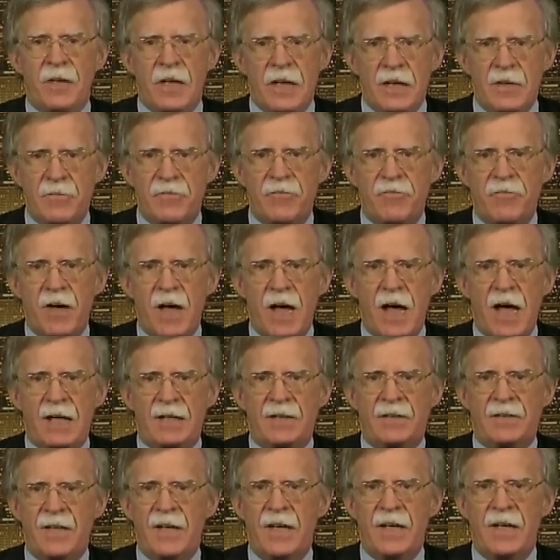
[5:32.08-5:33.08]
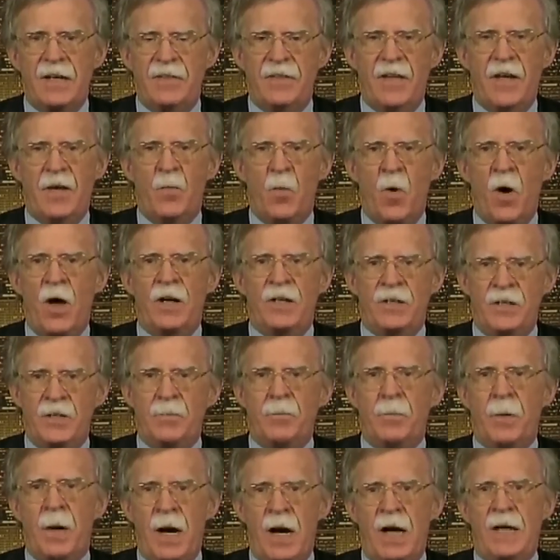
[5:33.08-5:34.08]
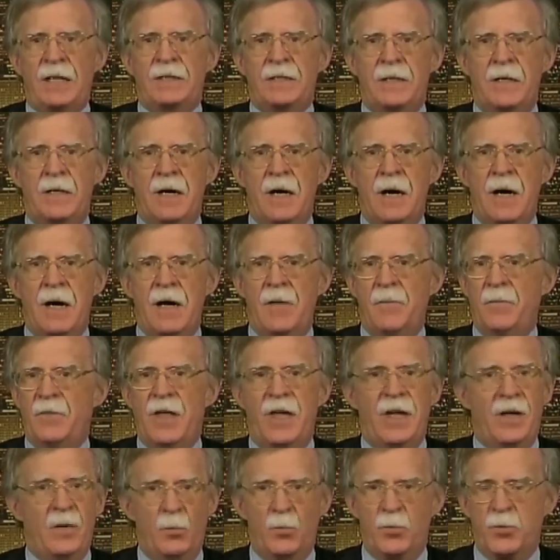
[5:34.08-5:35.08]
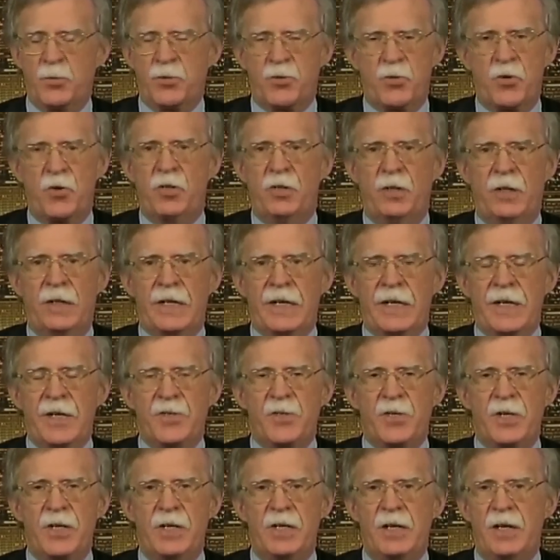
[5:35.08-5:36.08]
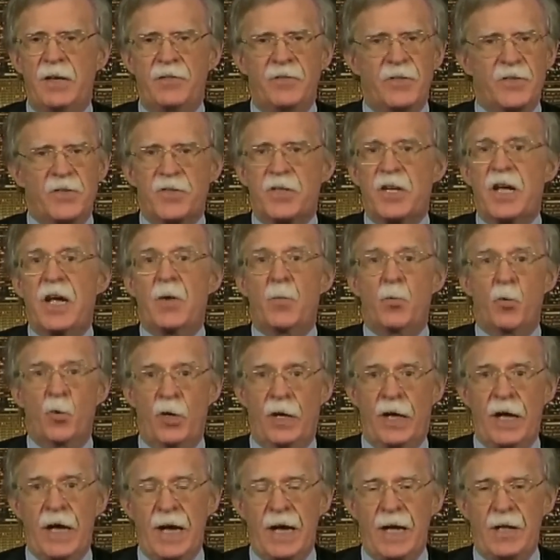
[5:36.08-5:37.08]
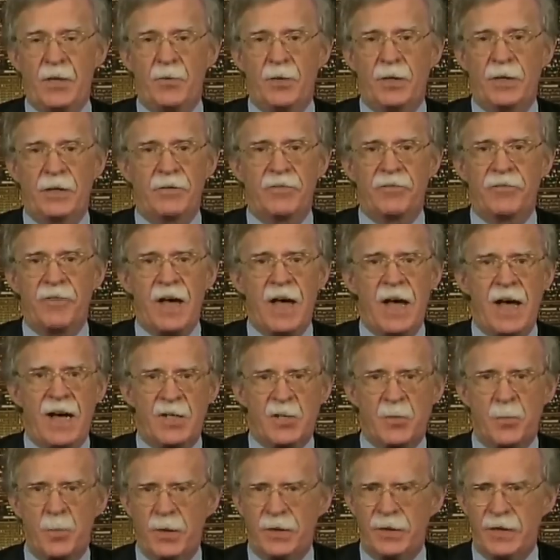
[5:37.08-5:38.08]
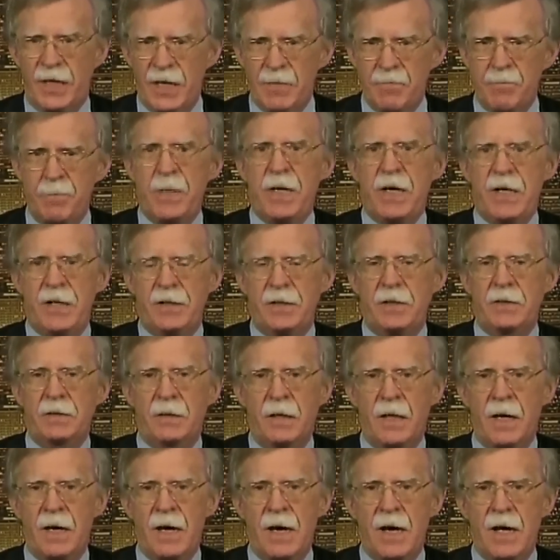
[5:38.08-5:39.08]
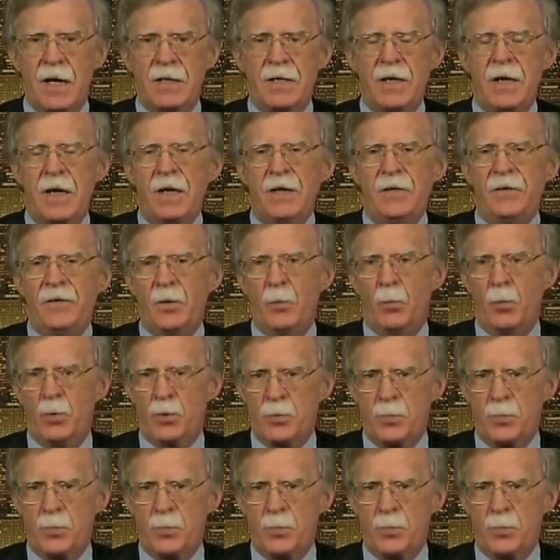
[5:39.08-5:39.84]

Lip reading: in fact they wanted to buy time, then it was certainly easy enough to say we're gathering the facts. But they picked a line that was